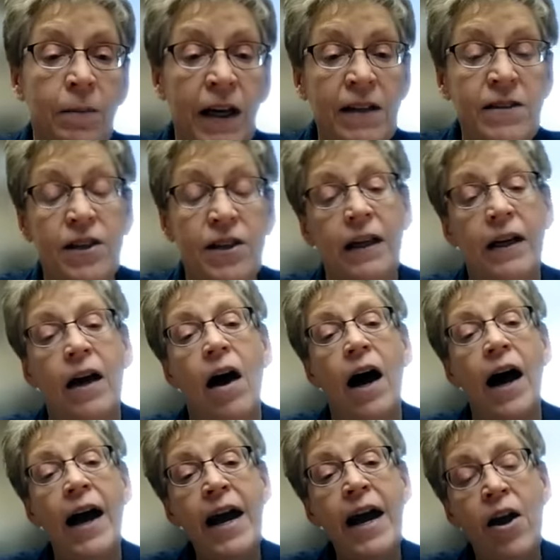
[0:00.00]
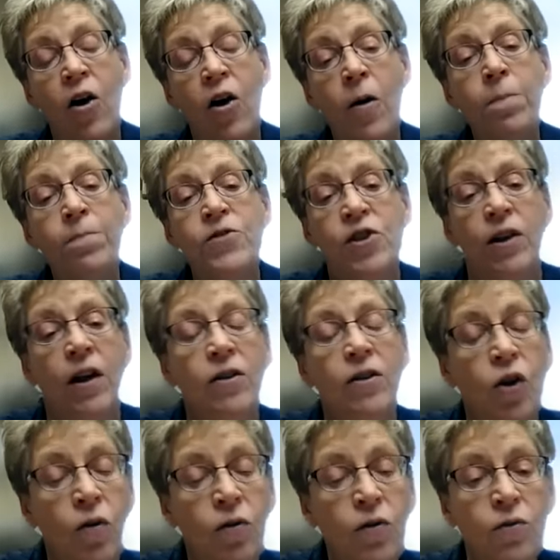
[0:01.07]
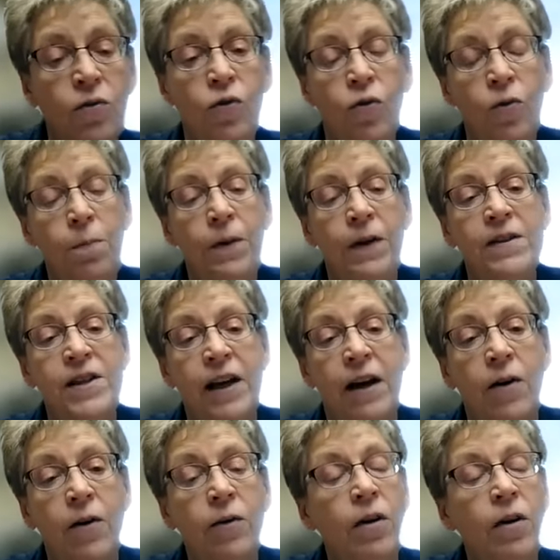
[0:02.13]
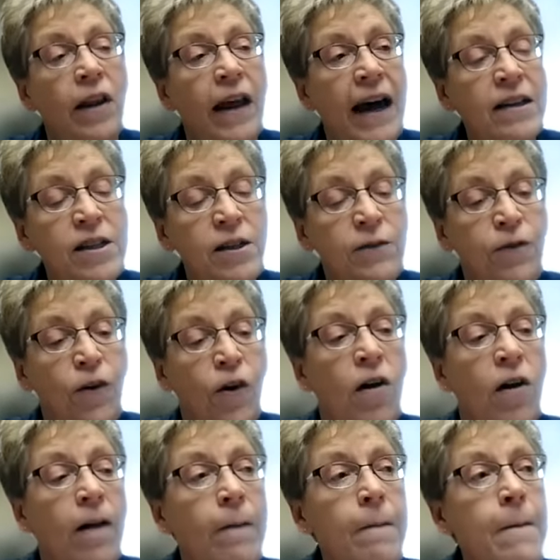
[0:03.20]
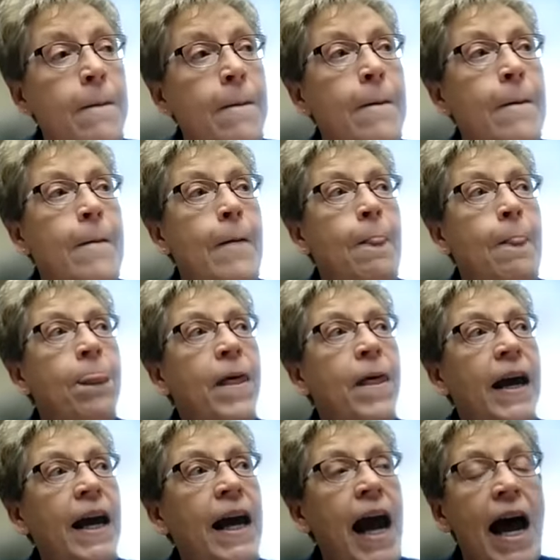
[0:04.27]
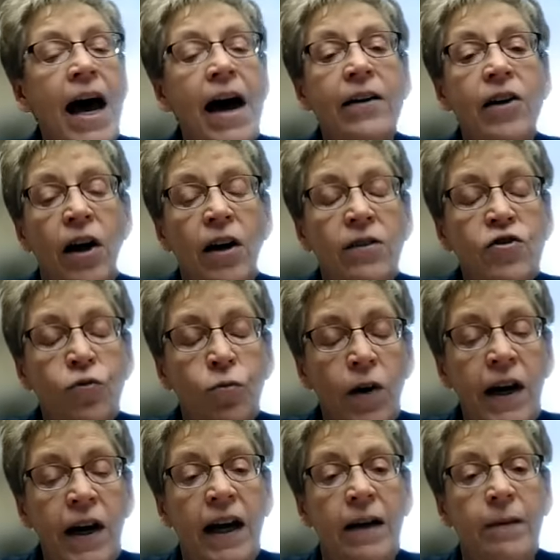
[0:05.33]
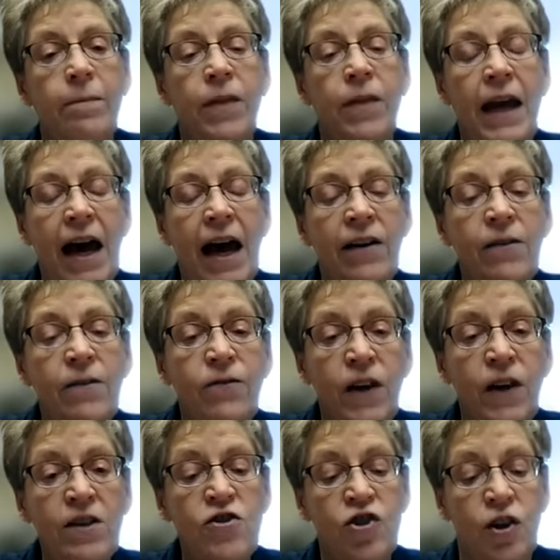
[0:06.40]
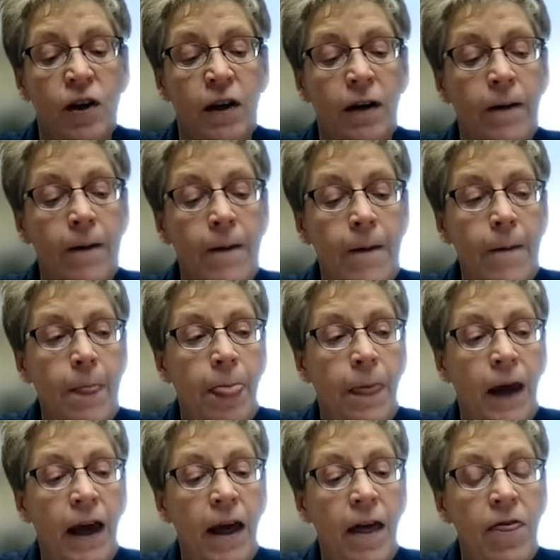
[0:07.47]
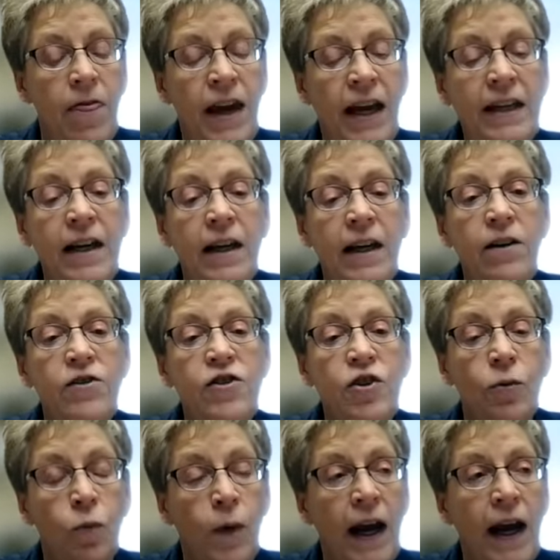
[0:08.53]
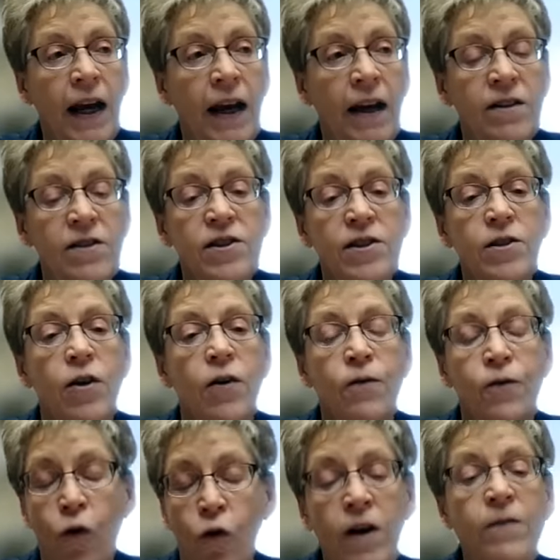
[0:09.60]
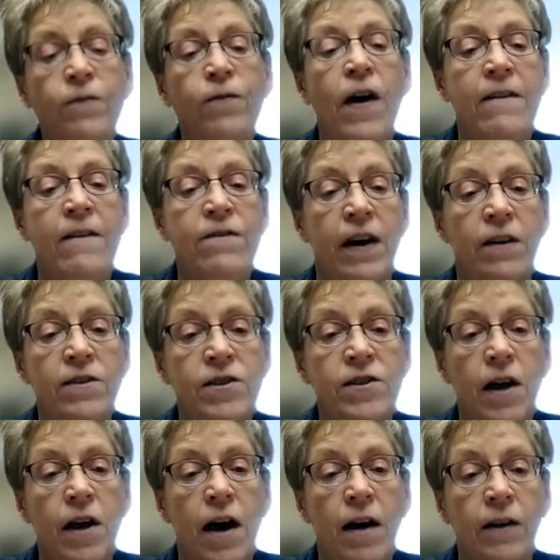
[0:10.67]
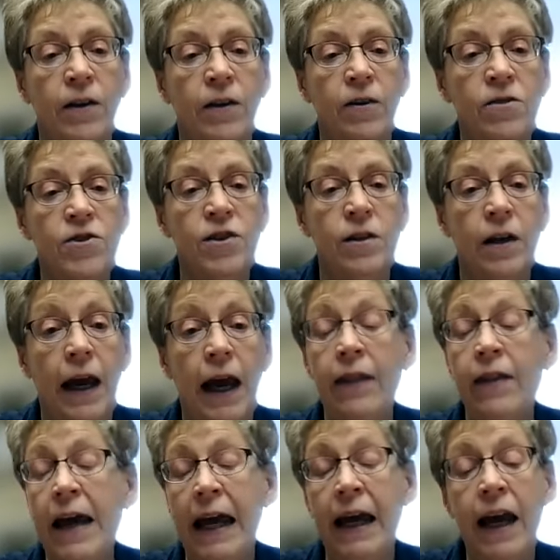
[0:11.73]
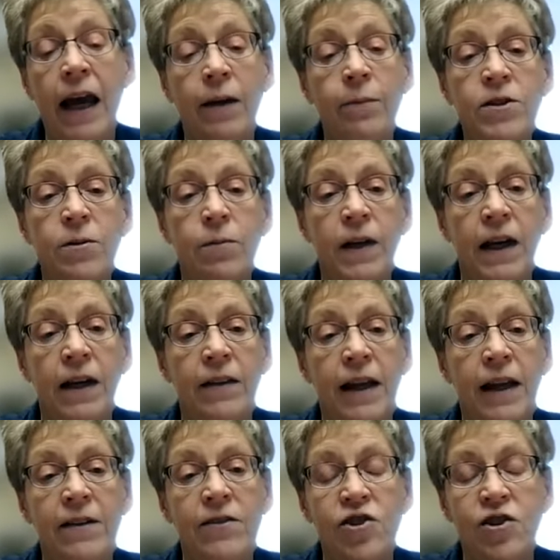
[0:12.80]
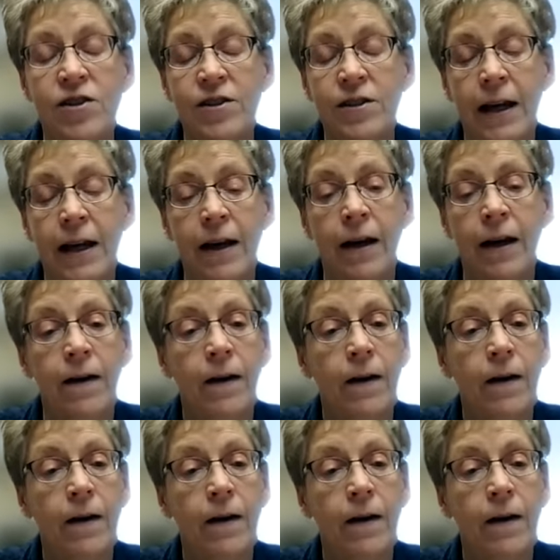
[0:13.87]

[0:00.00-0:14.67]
amazing. I helped a local group in town last fall. They had a dream, they had a vision, and they needed to raise $45,000. And they came to me and they just said,